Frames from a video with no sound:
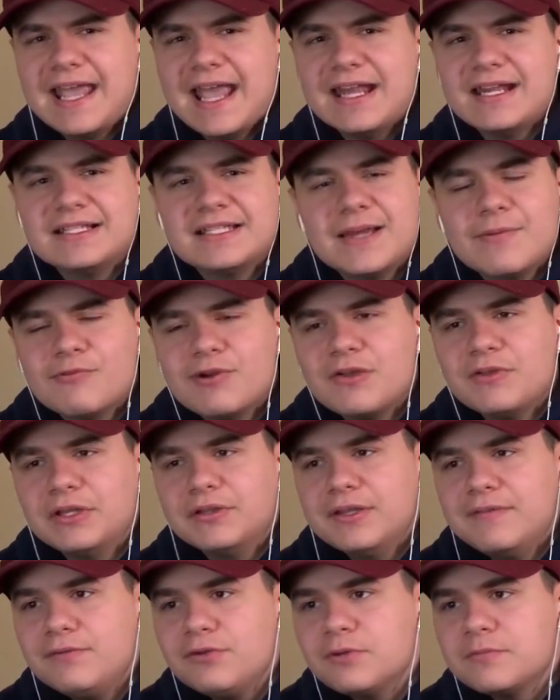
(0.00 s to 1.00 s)
Anytime we're in
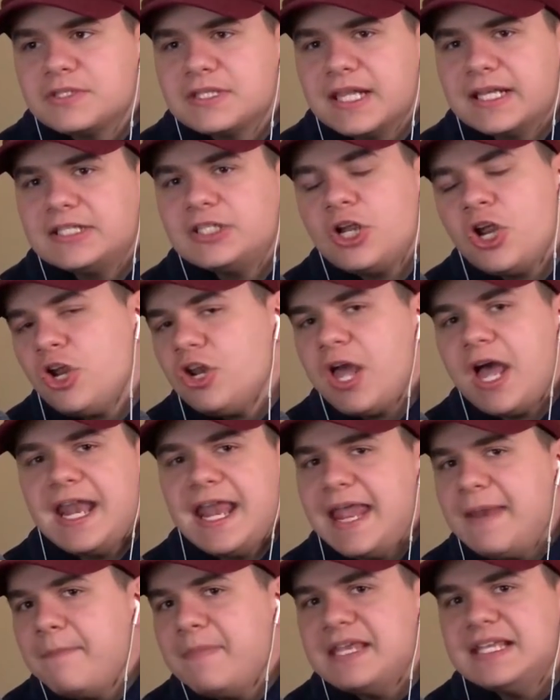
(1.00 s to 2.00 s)
the living room, she's like, turn
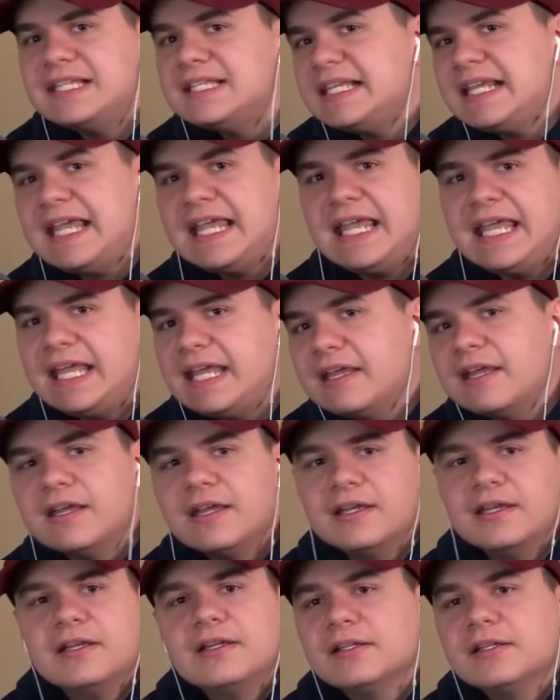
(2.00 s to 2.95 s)
on NBC.